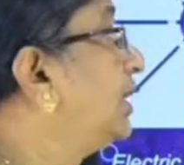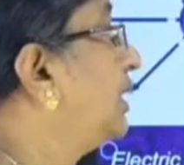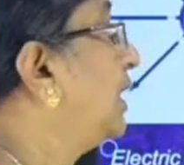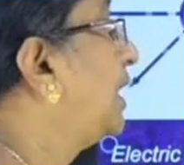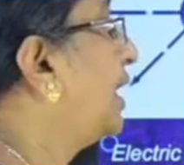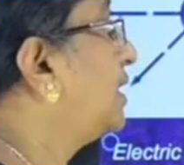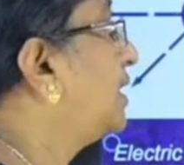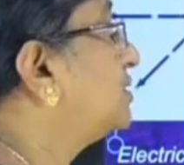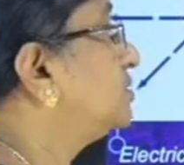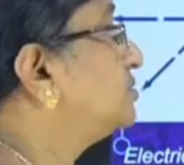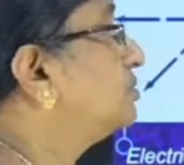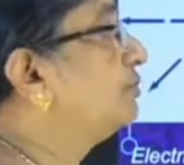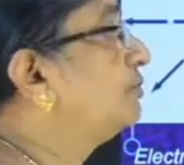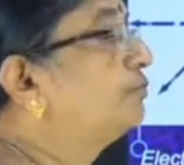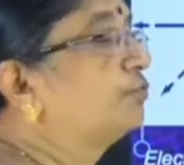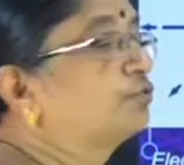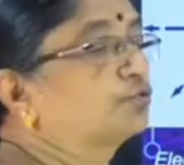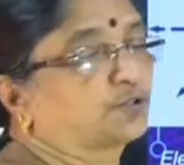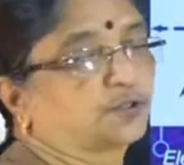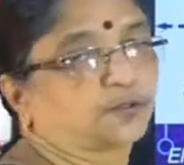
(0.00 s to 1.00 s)
lines of
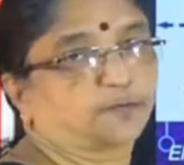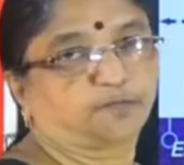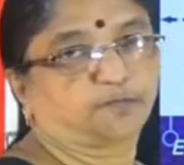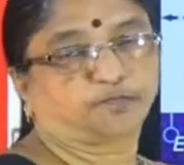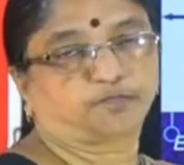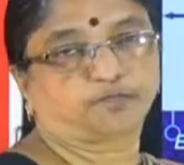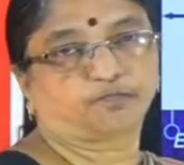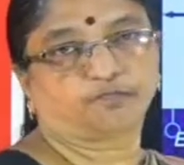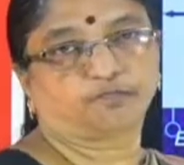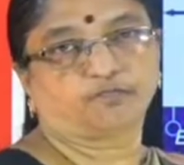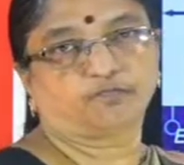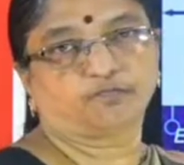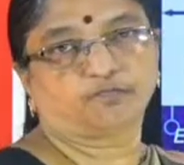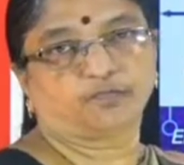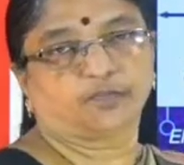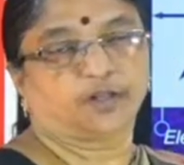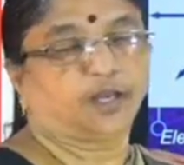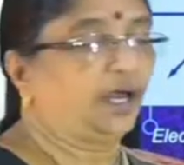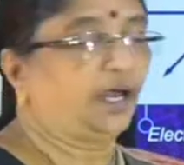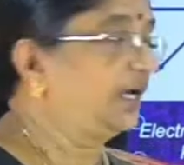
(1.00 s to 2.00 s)
force.
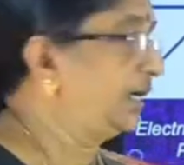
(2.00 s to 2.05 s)
And